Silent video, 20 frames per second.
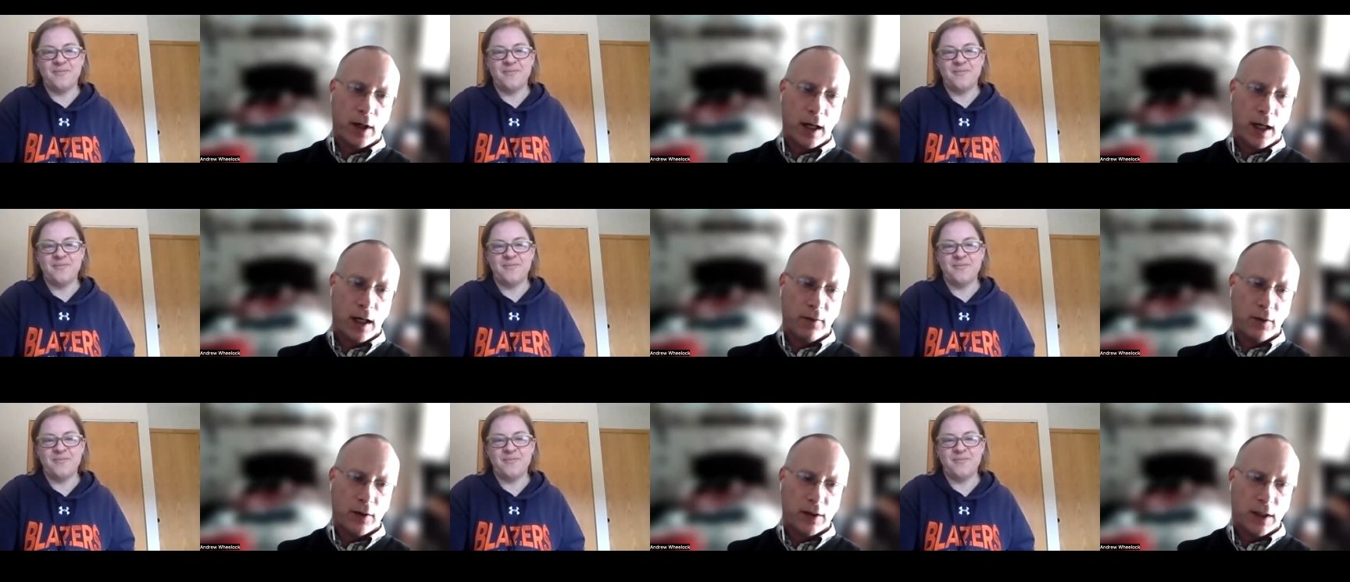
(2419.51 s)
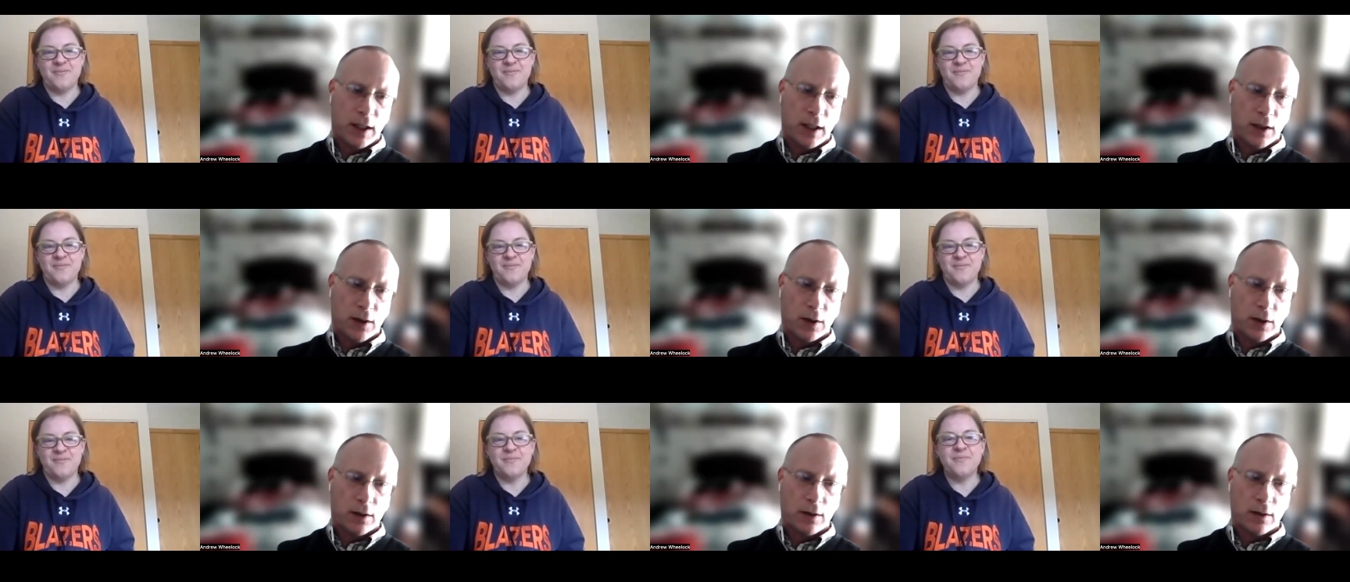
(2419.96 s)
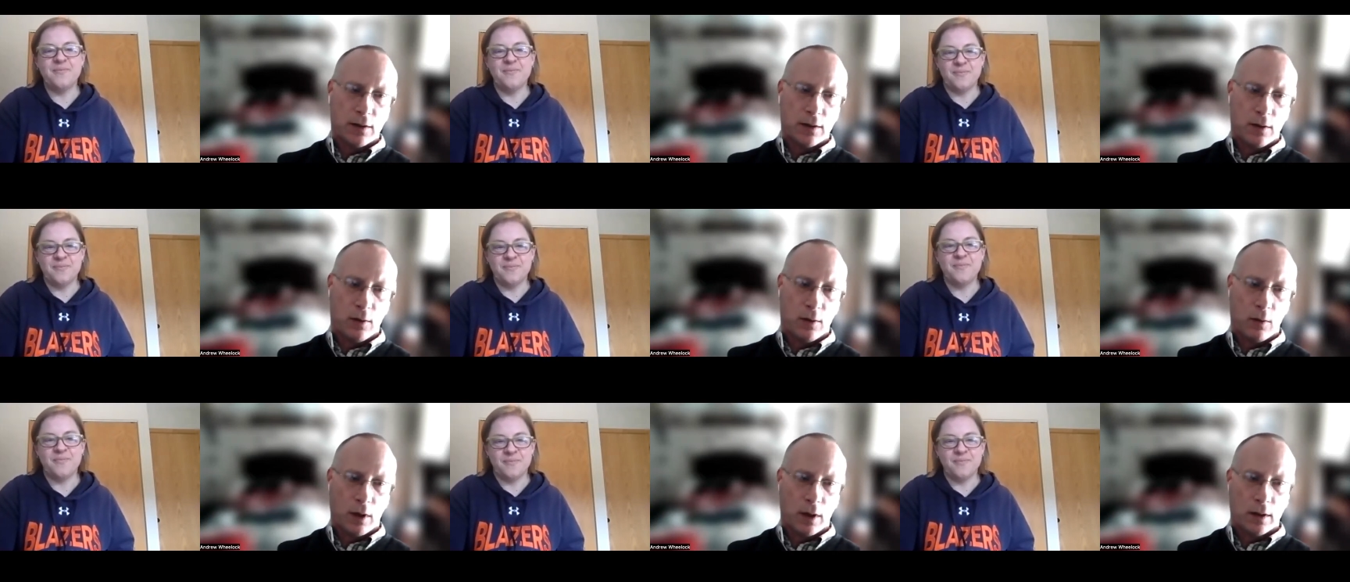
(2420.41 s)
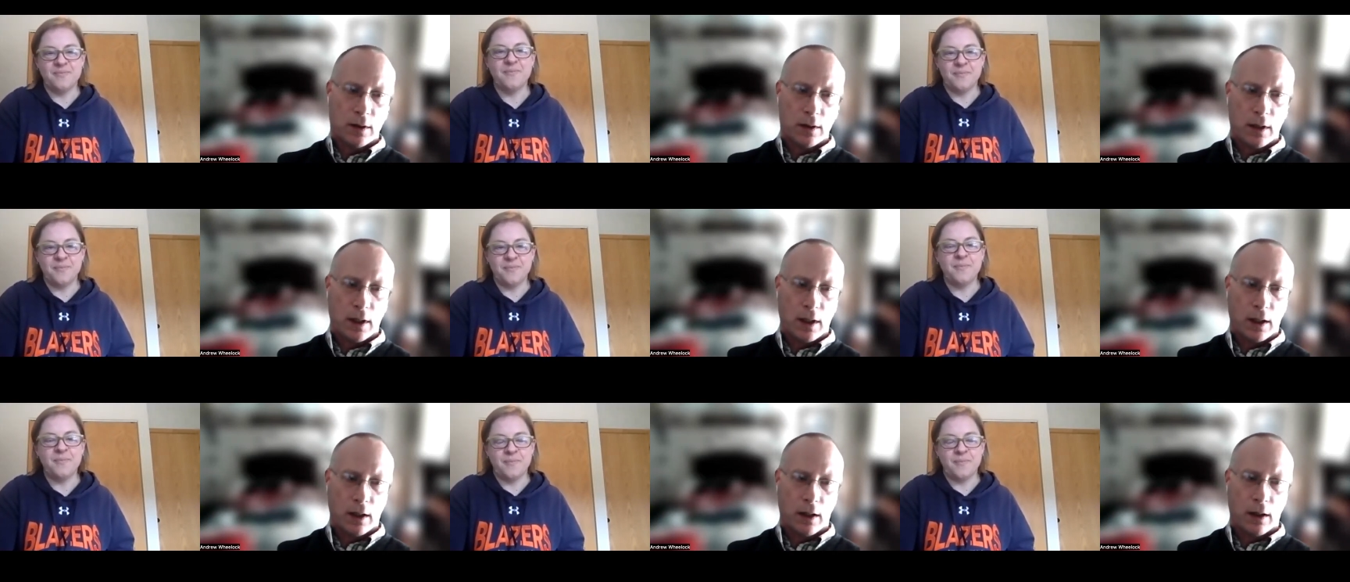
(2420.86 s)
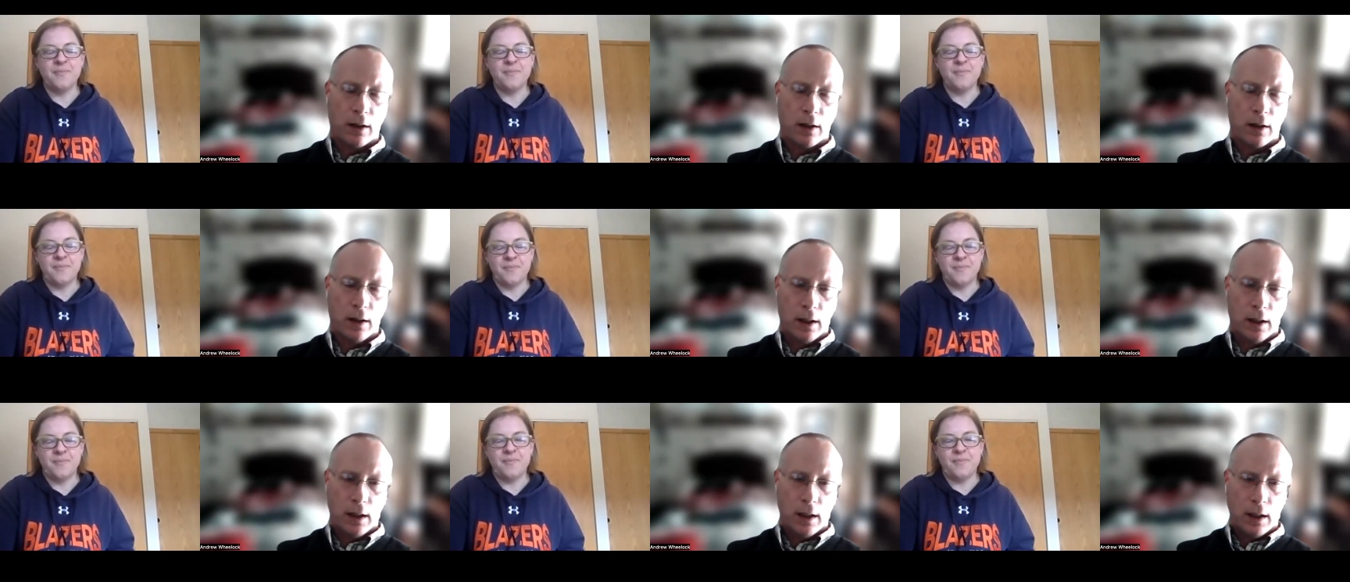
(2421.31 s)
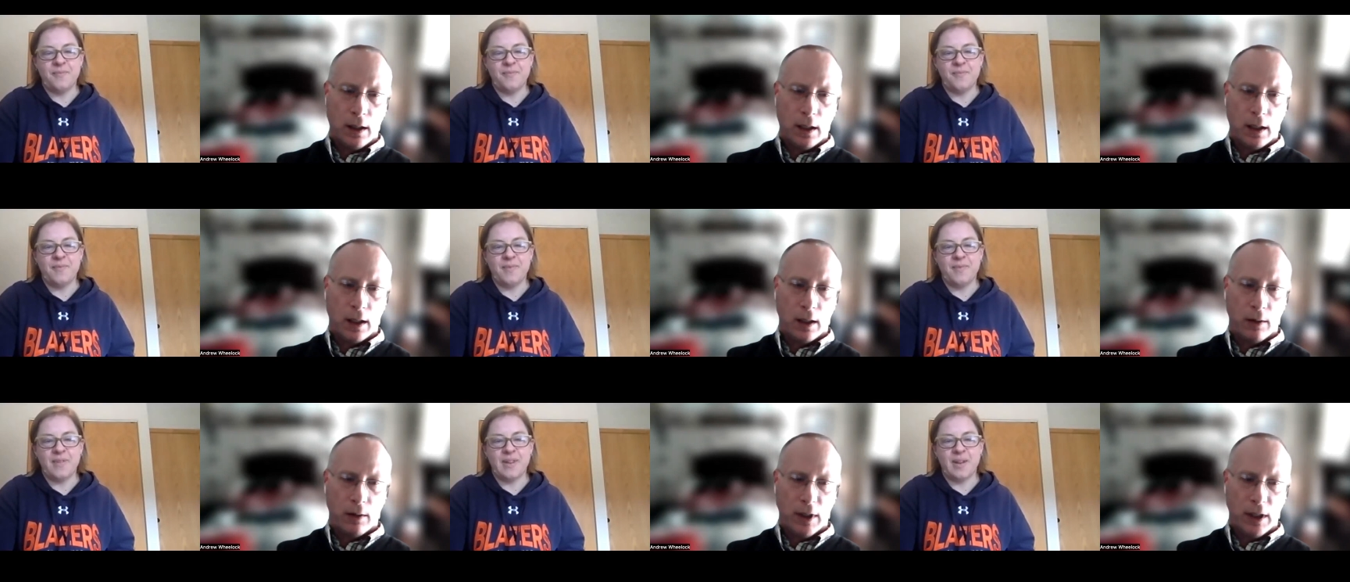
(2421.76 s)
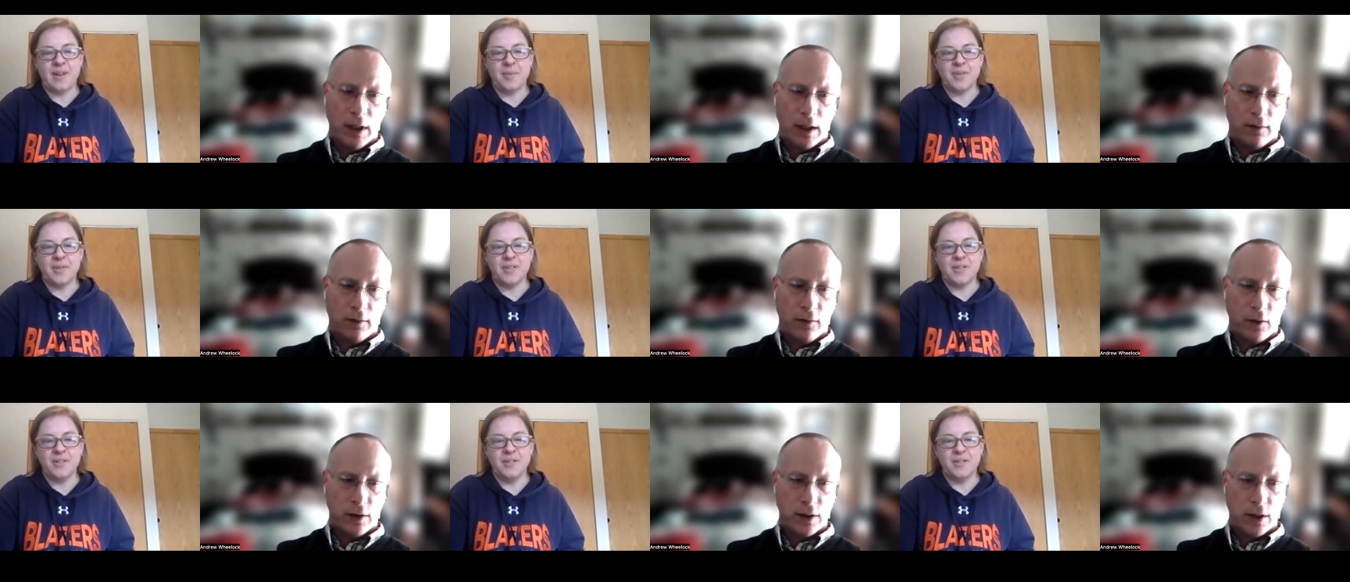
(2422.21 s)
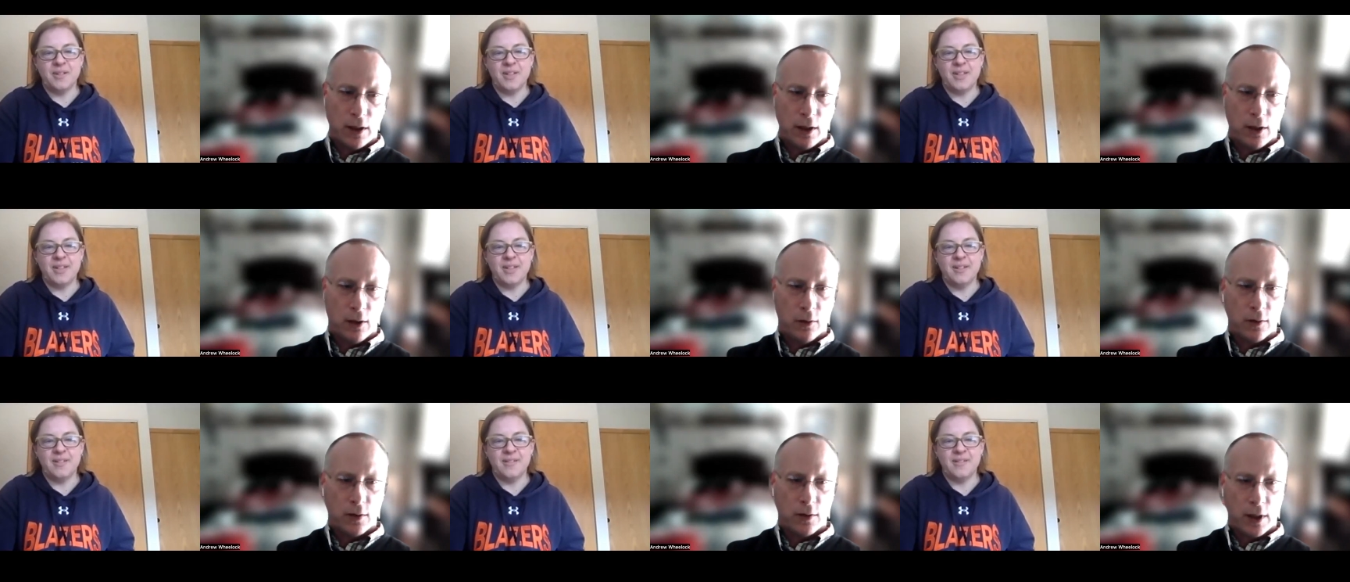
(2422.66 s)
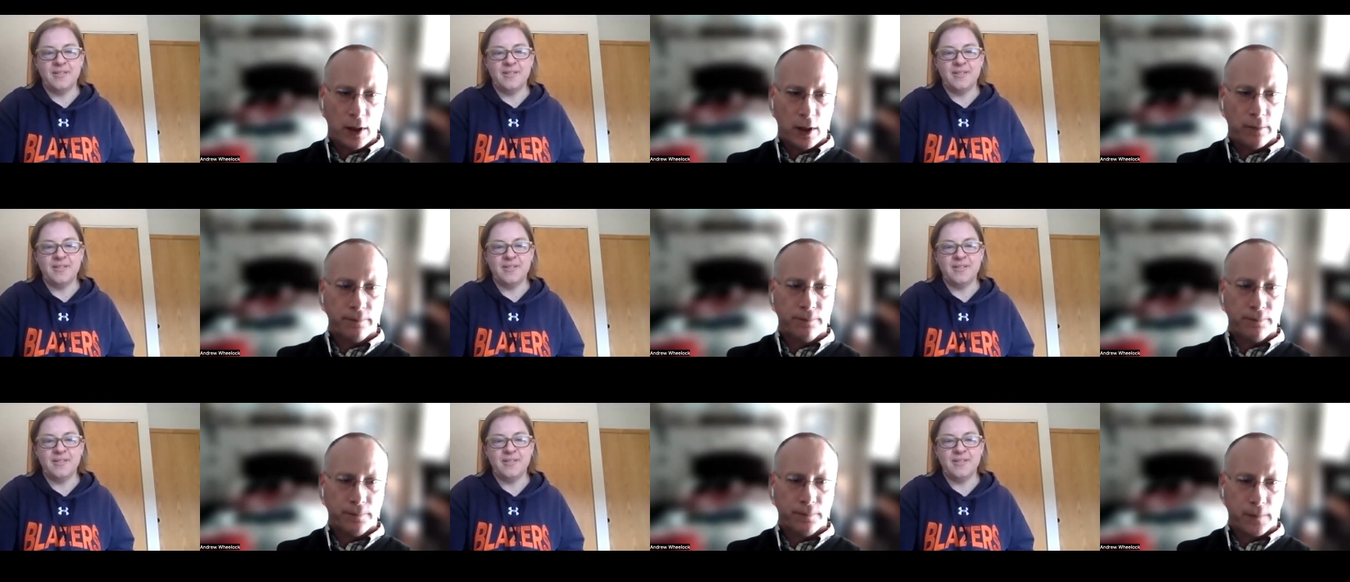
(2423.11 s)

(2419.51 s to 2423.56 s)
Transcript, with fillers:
Speaker 1: conversations to ones that are uh, meaningful to you so